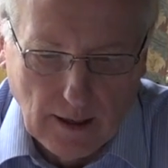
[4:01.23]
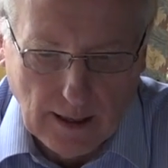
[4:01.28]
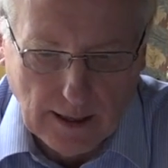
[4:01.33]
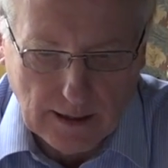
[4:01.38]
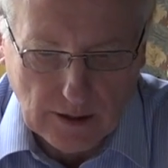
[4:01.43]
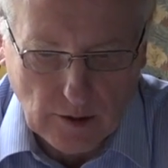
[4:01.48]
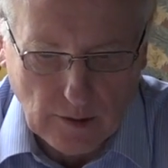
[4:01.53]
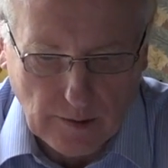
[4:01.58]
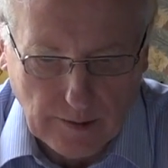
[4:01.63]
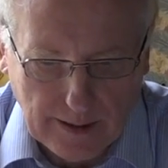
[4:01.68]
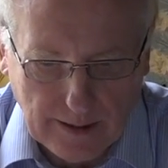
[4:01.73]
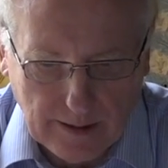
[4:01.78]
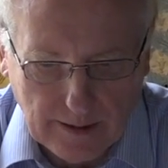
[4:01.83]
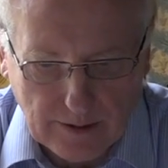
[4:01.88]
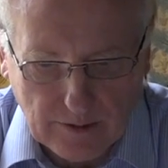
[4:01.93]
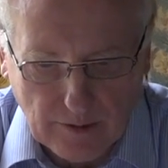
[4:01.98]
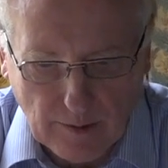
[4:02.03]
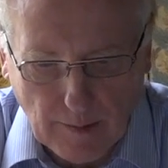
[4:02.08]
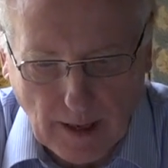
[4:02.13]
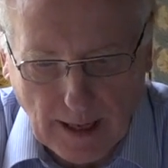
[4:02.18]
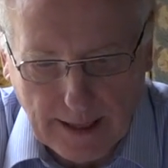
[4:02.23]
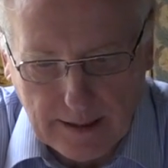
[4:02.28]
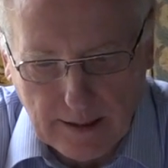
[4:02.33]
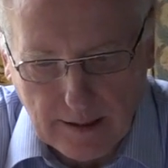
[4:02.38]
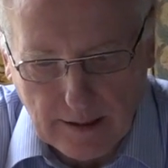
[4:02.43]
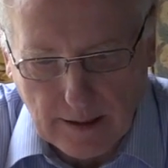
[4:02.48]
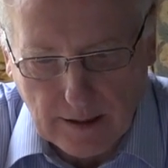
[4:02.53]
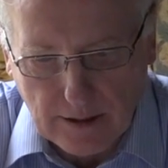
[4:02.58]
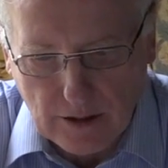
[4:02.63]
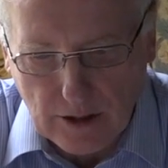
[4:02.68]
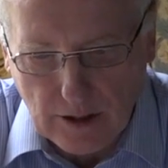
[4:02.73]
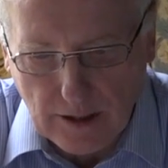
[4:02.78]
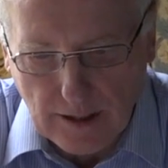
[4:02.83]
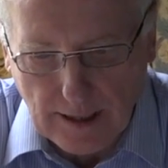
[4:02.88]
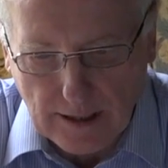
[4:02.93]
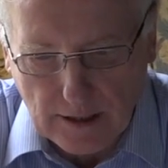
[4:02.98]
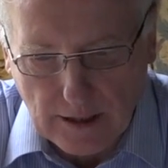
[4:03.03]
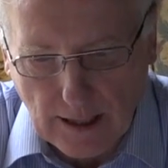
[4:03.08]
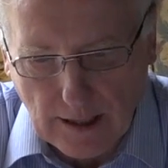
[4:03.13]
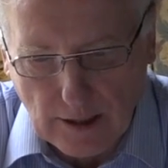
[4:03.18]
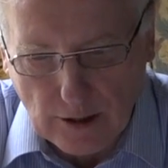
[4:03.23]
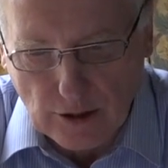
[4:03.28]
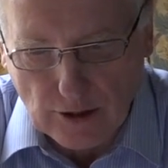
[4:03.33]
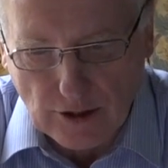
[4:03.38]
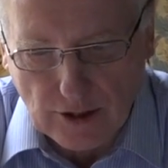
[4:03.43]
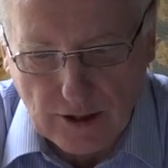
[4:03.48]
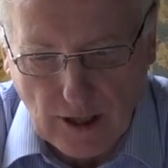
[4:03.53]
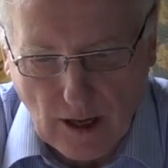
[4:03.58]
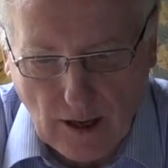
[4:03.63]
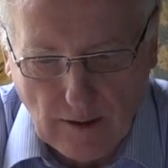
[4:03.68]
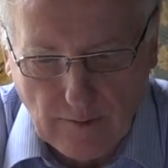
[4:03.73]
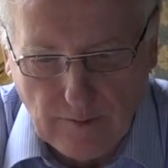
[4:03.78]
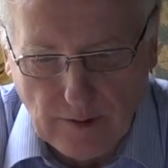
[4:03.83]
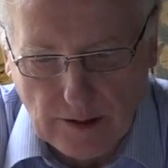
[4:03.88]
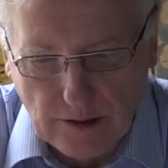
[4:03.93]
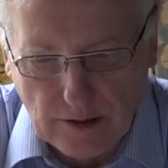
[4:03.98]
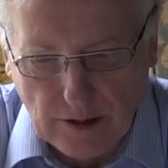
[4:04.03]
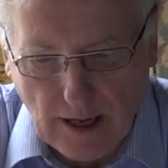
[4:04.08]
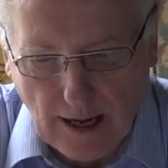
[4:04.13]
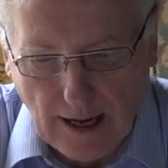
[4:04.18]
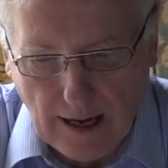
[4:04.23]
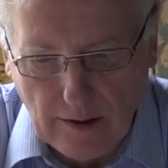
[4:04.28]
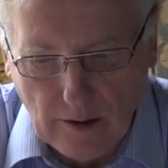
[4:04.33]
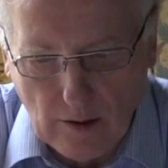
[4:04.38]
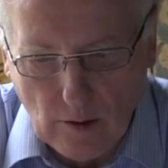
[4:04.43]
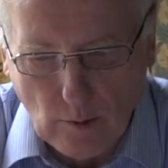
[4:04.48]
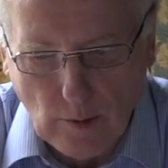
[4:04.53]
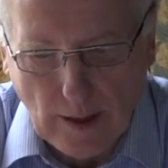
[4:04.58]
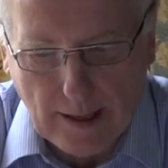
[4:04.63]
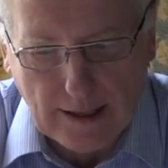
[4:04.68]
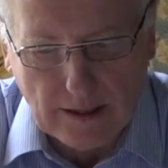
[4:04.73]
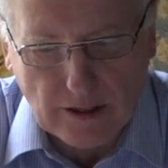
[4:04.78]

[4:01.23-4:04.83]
as Henri has reminded us, to the intelligence staff in Cairo, where